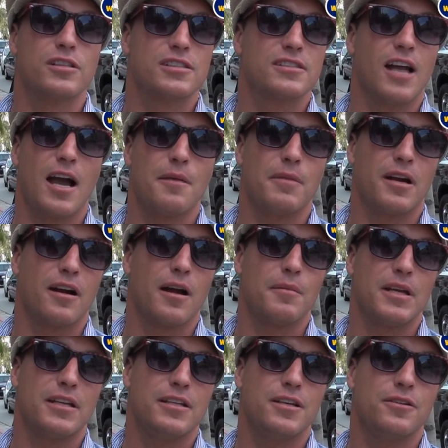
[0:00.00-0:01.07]
worst nightmare. I
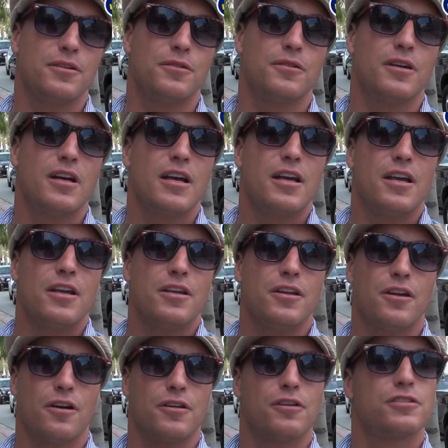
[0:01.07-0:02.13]
mean, you
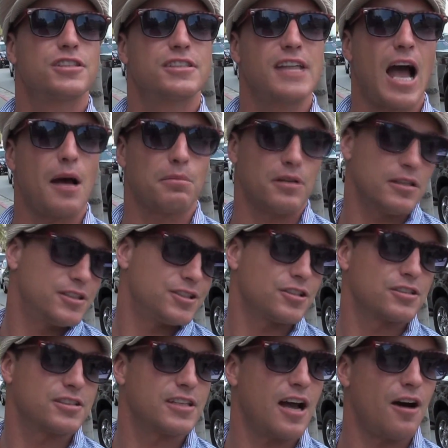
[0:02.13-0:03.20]
you know you establish
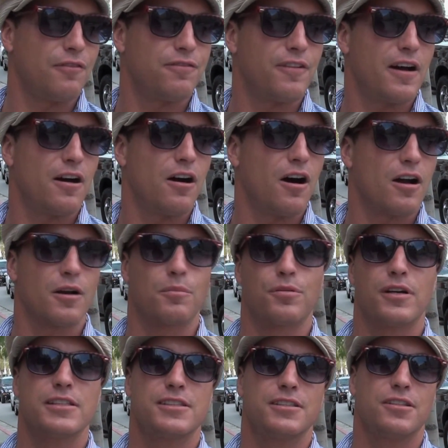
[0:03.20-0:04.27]
yourself on a
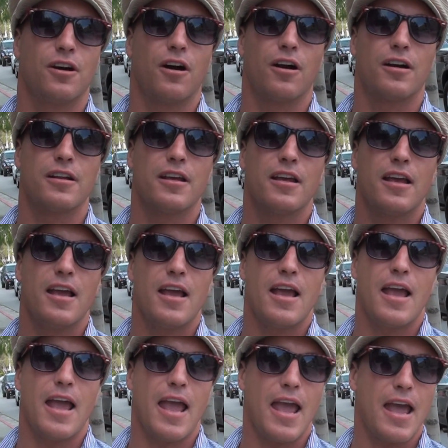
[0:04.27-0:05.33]
prison yard,
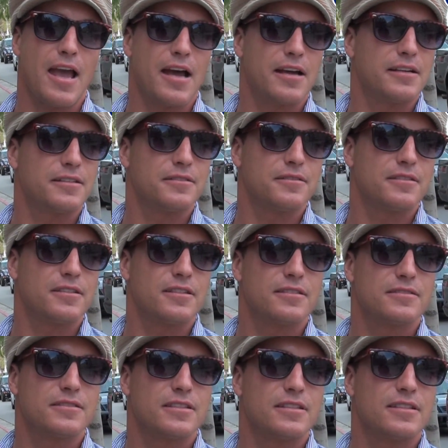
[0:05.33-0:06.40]
and
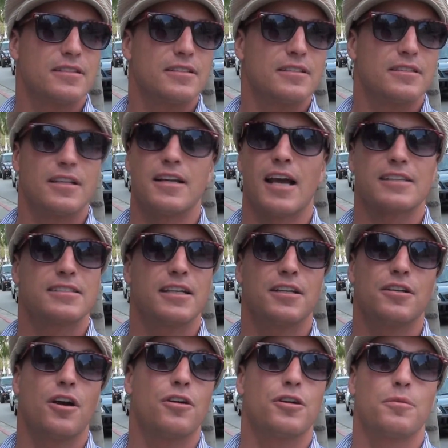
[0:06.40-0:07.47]
the next thing
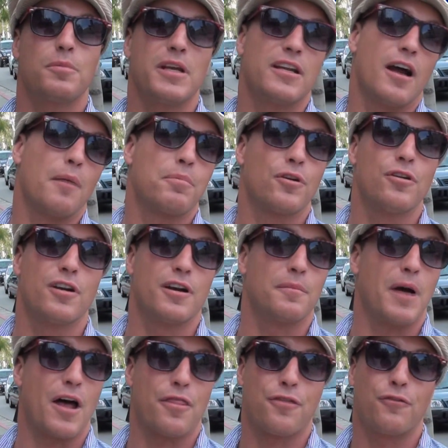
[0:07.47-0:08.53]
you know, you're being uprooted
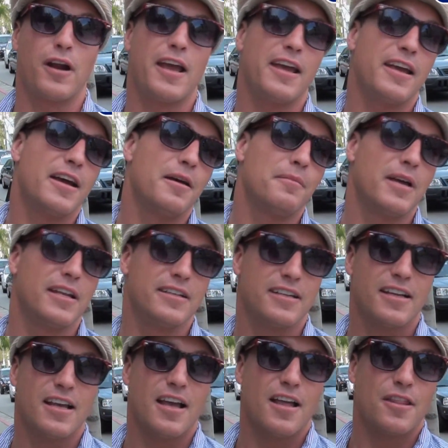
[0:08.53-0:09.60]
about 3 a.m. and
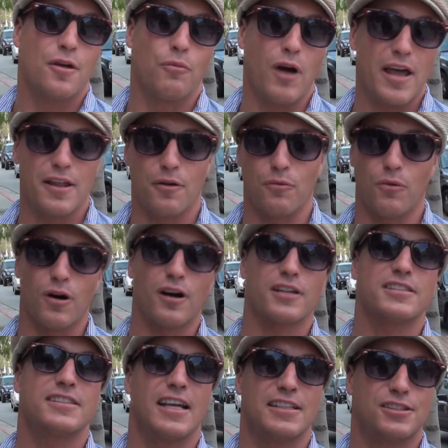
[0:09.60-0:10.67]
the way that
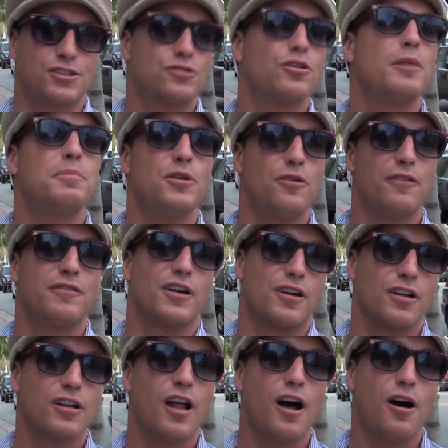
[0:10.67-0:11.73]
works, they strip you of your
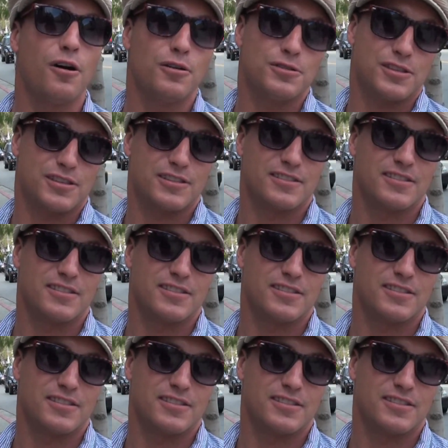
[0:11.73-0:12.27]
clothes